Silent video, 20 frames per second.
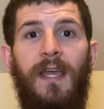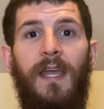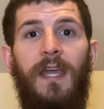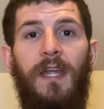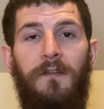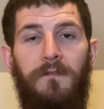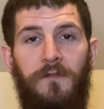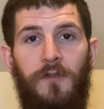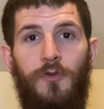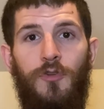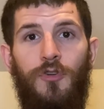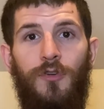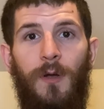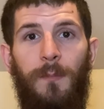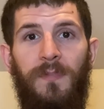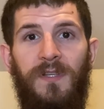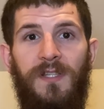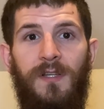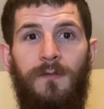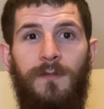in future
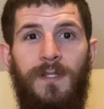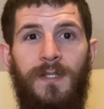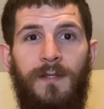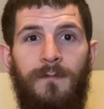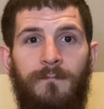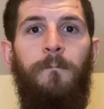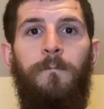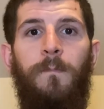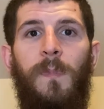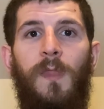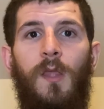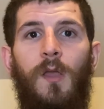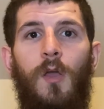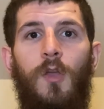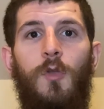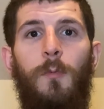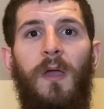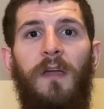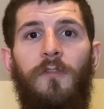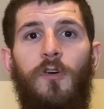episodes.
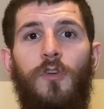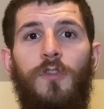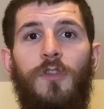You may have heard the